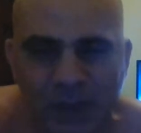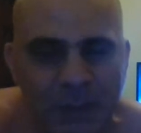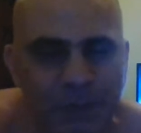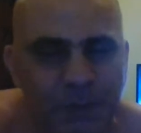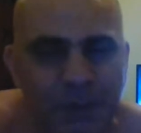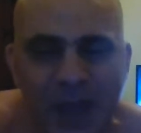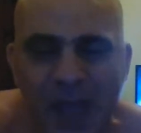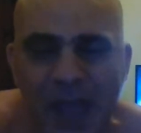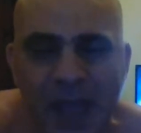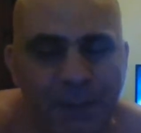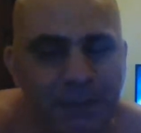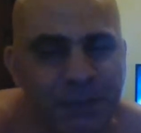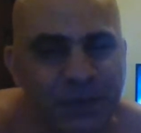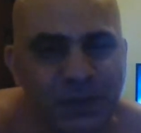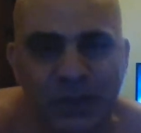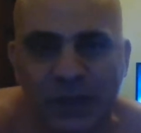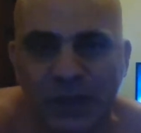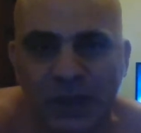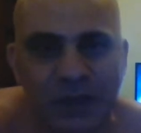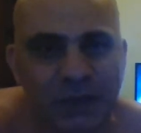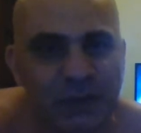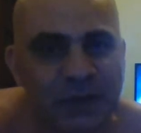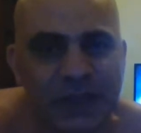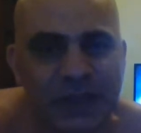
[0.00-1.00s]

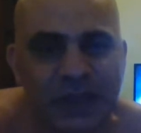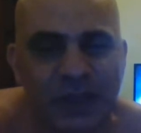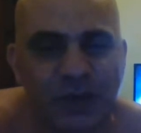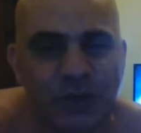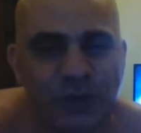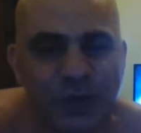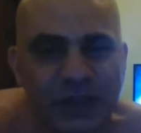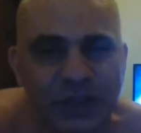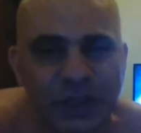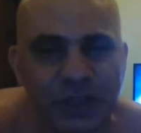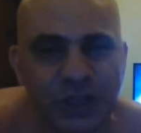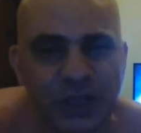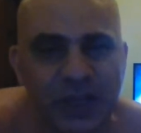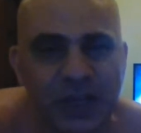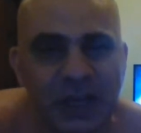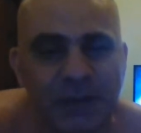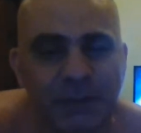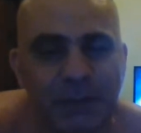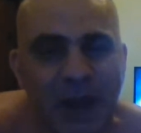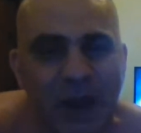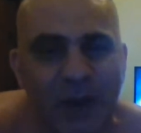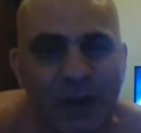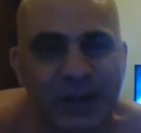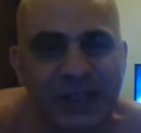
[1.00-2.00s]
absolutely cringy and
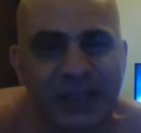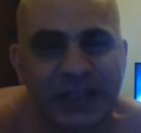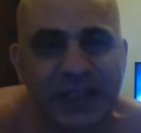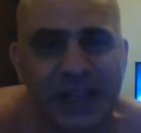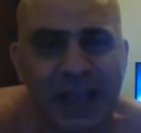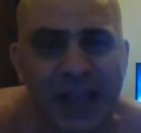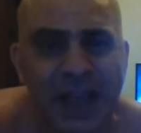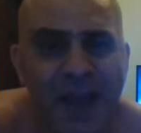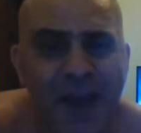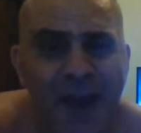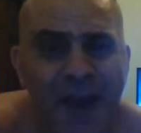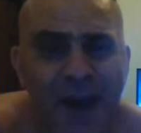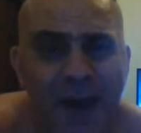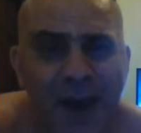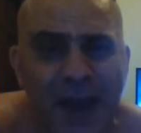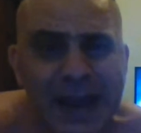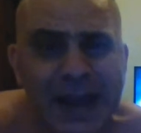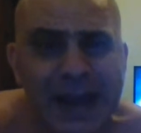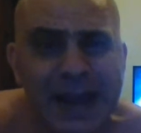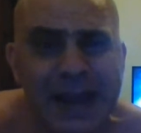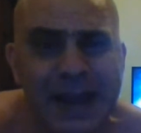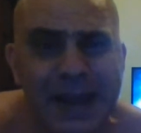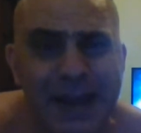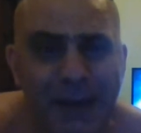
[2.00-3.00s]
embarrassing. I
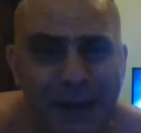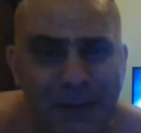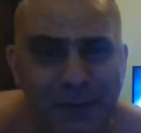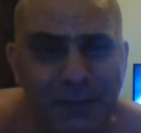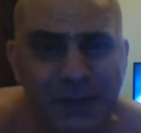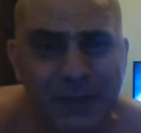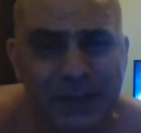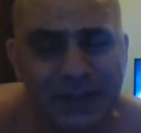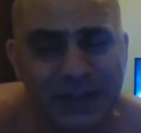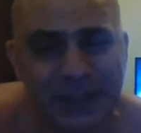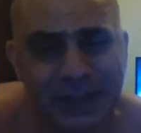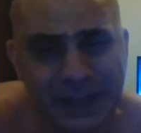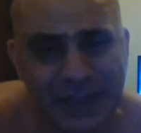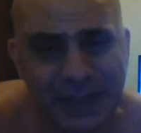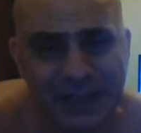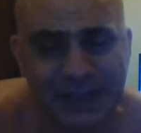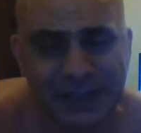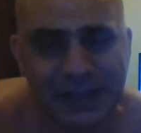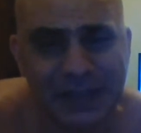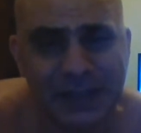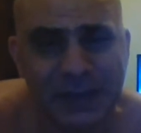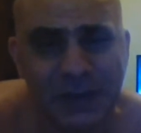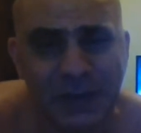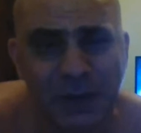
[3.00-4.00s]
loved the
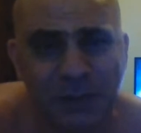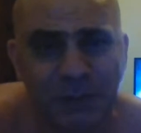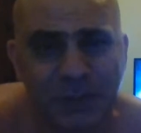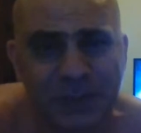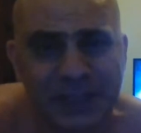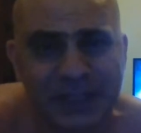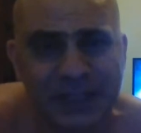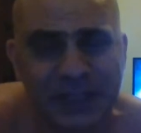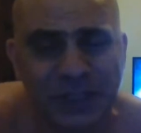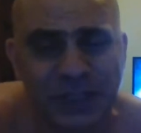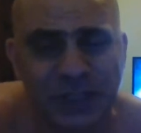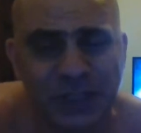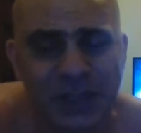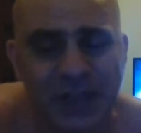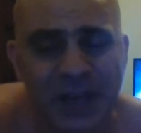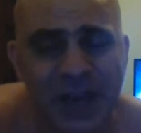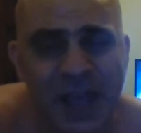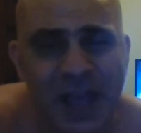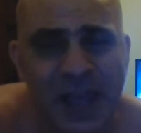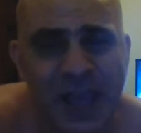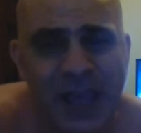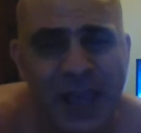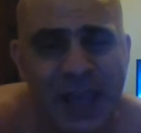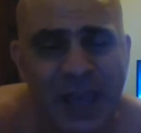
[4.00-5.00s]
kissing competition.
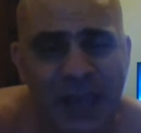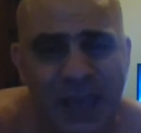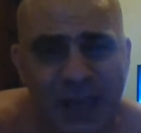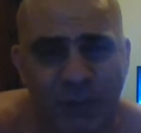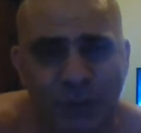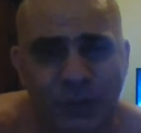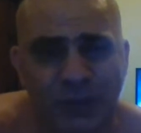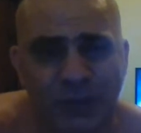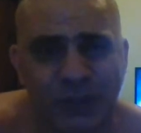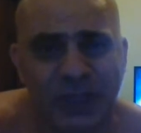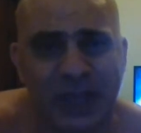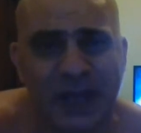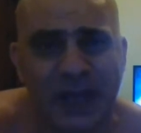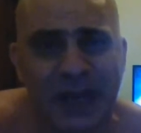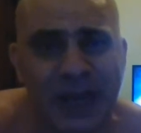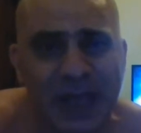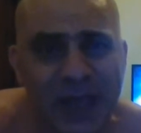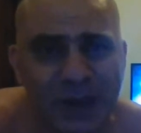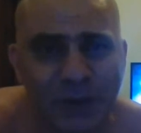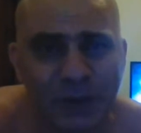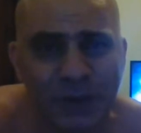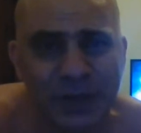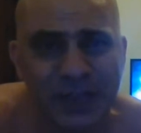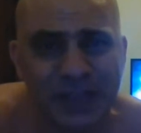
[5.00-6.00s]
It was
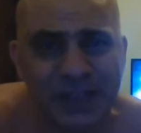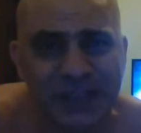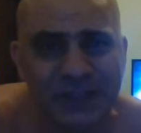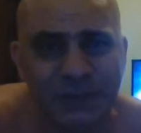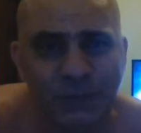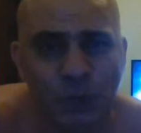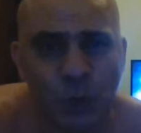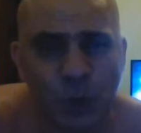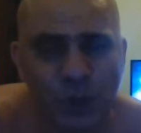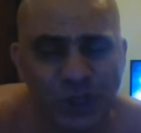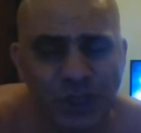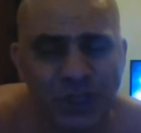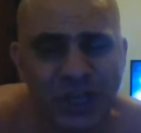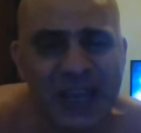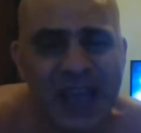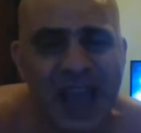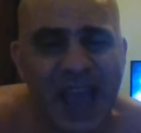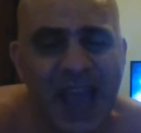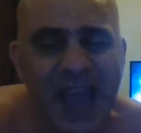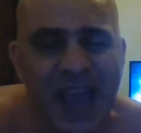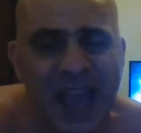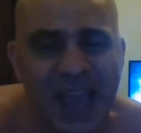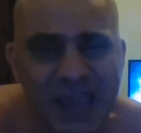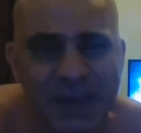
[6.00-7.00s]
hilarious. Watching
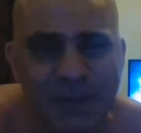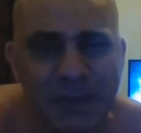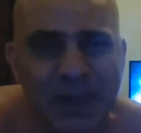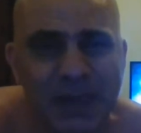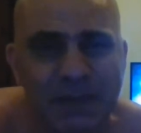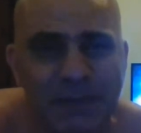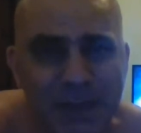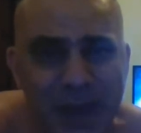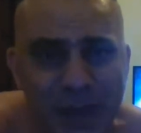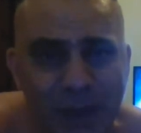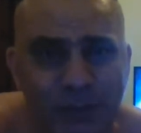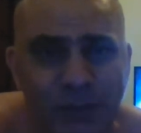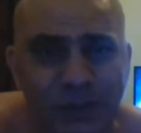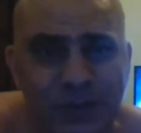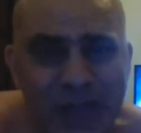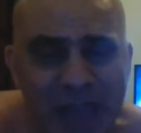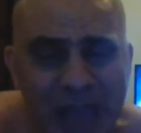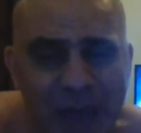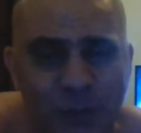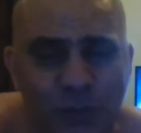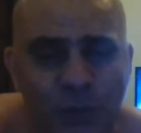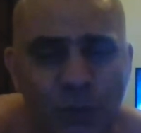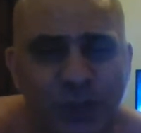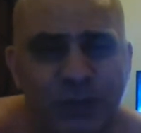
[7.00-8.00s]
Amy
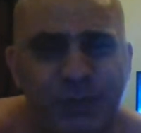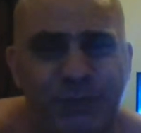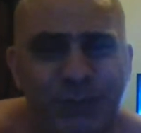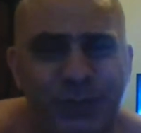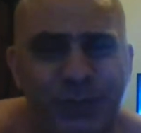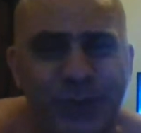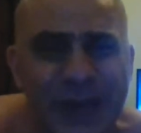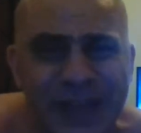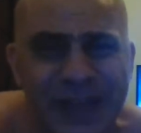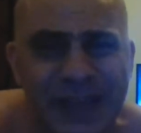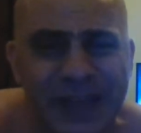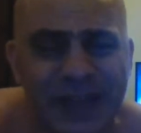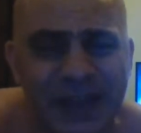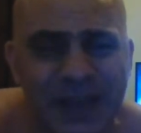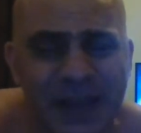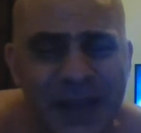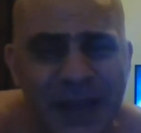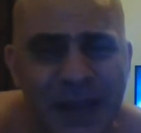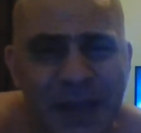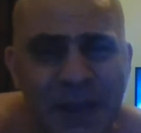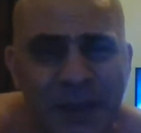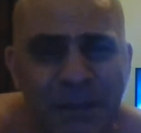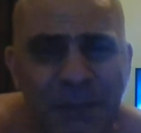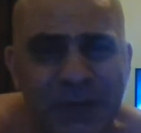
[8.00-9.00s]
meltdown was brilliant.
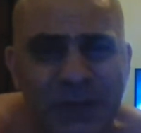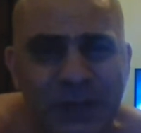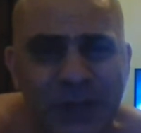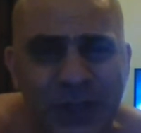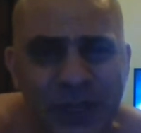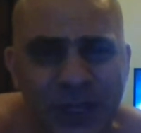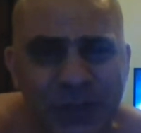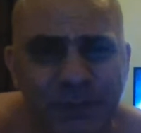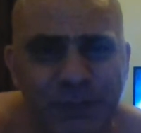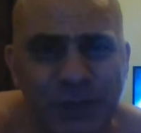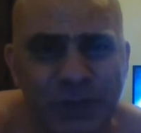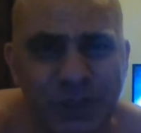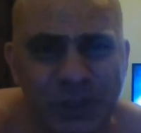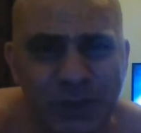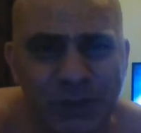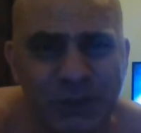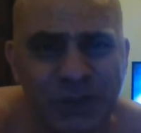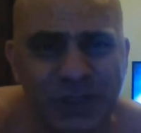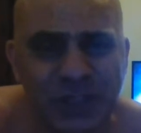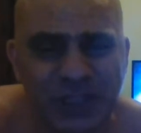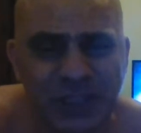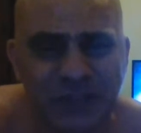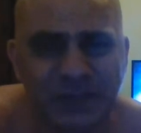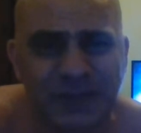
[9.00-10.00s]
But these
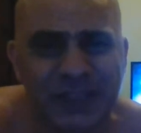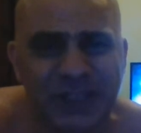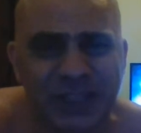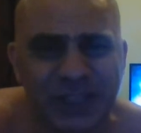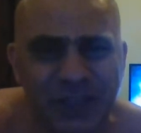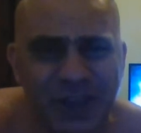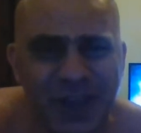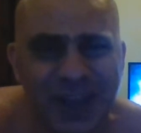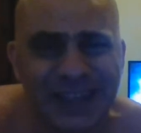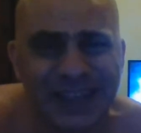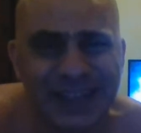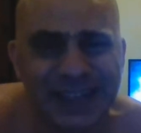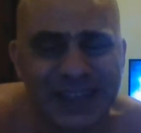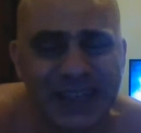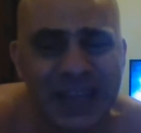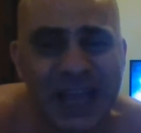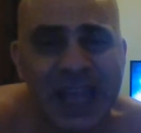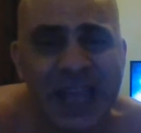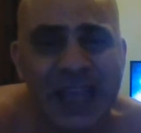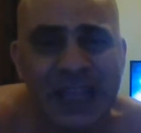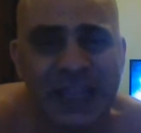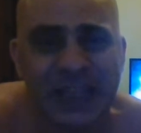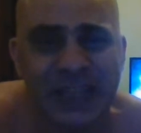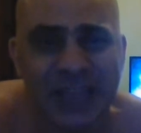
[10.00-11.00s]
producers have decided
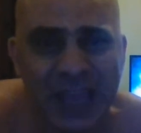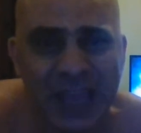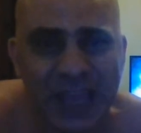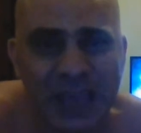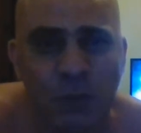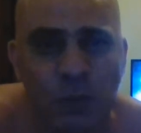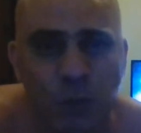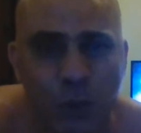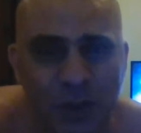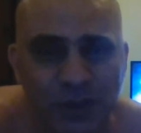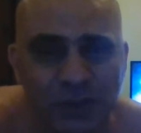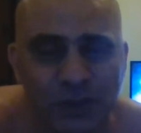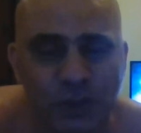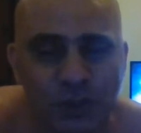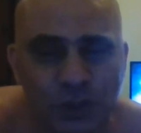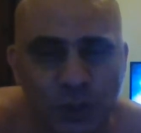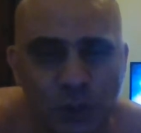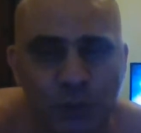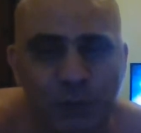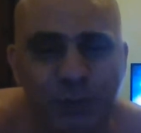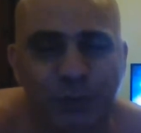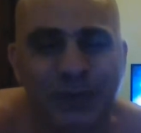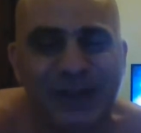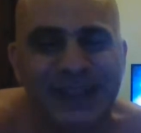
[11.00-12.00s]
they want
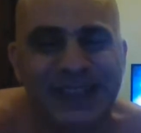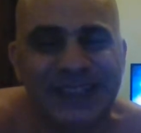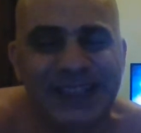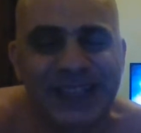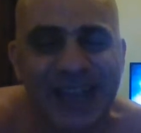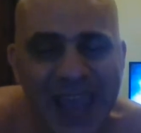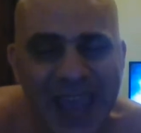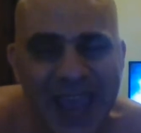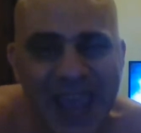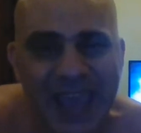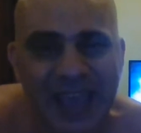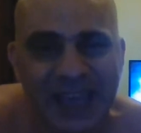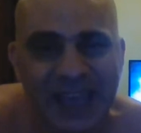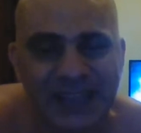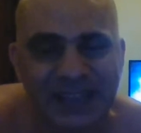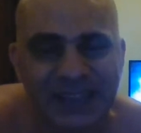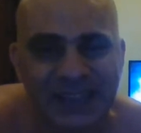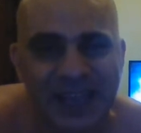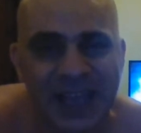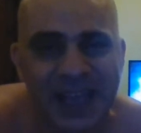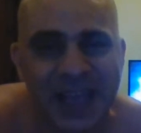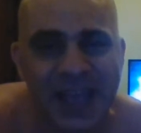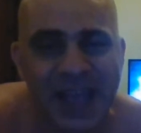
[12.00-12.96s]
to protect